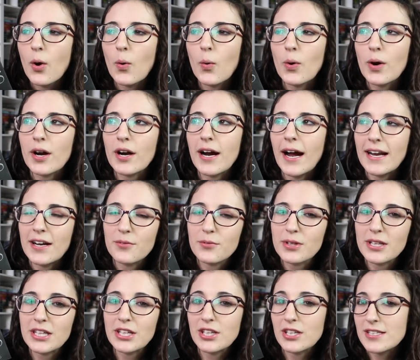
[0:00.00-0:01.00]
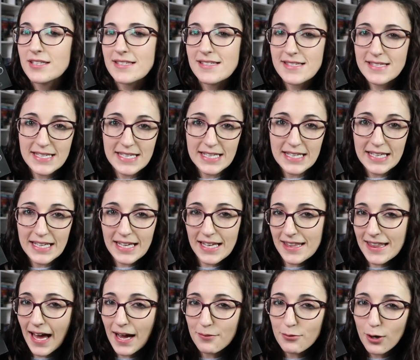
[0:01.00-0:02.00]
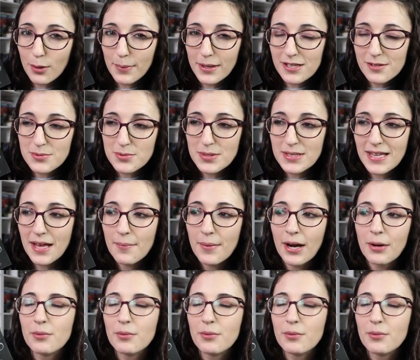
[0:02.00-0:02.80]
or I didn't really see that romance between them.